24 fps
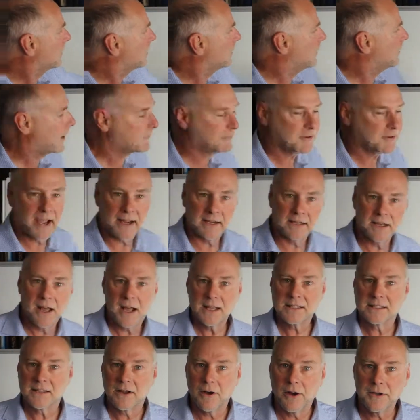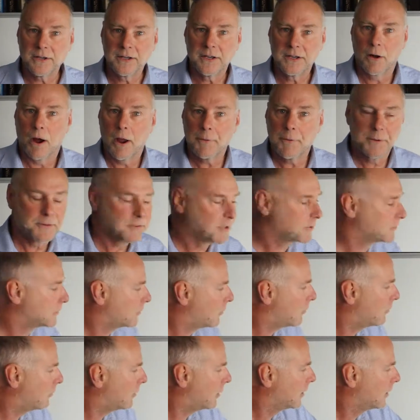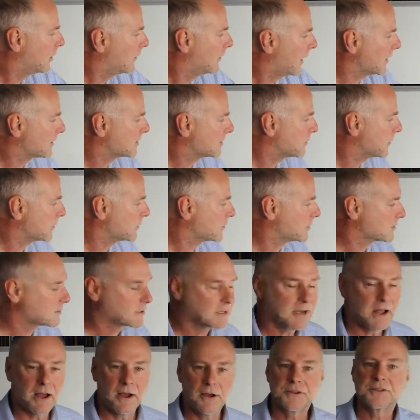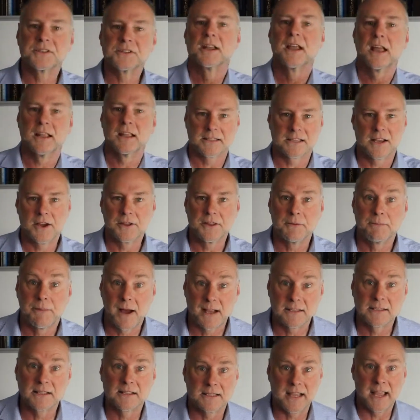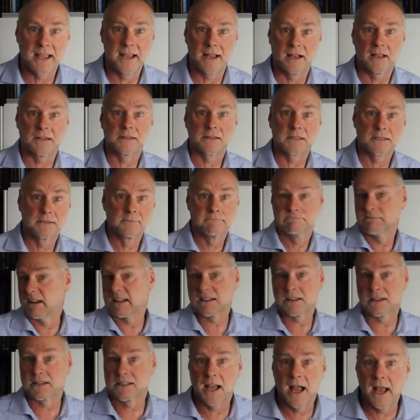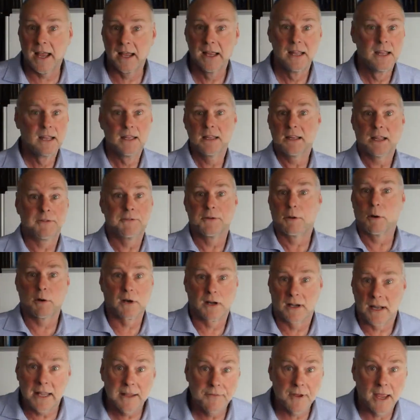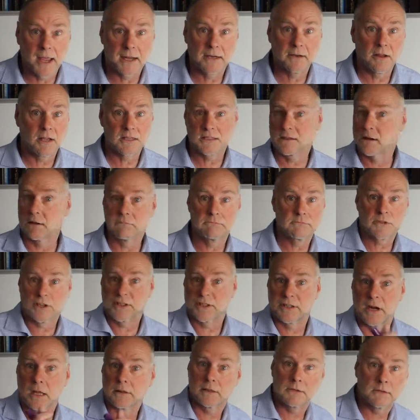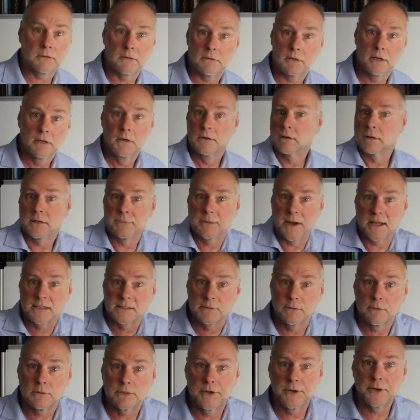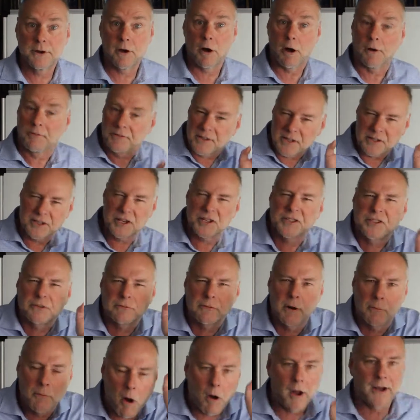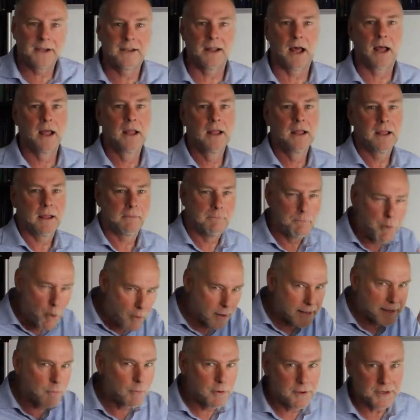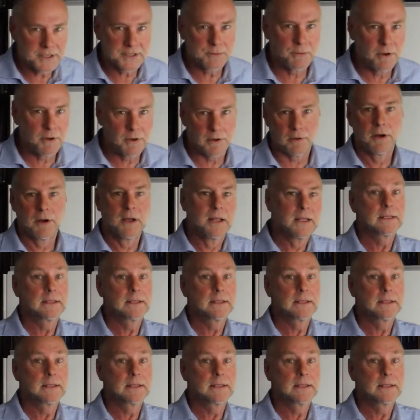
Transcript: You have your headlights on, you open the door, that switch is closed, and so the buzzer sounds. As I say, if you want to leave your headlights on, just shut the door and the buzzer will turn off. So it's just a reminder. And boy, it works well.